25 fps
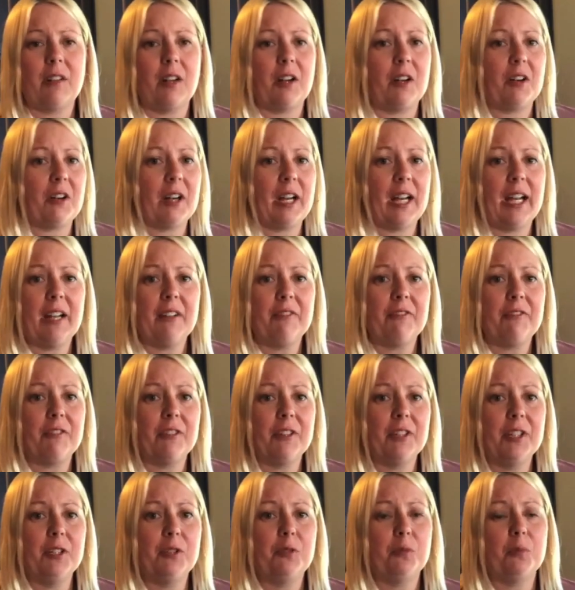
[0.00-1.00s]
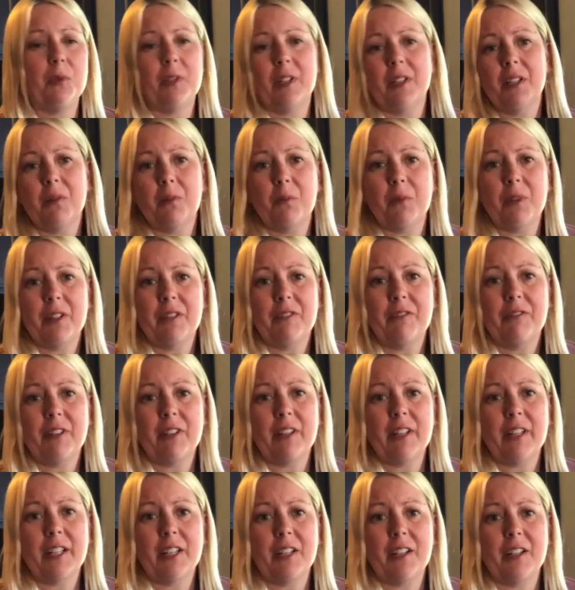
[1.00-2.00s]
are at for each one and where you feel
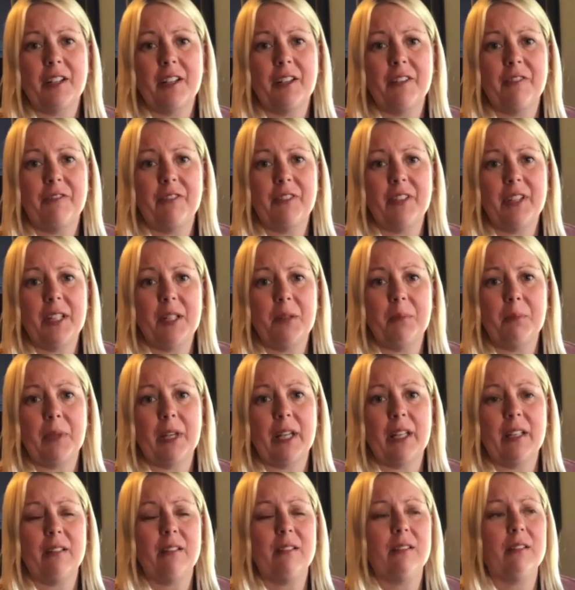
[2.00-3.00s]
like you're going to fit in best.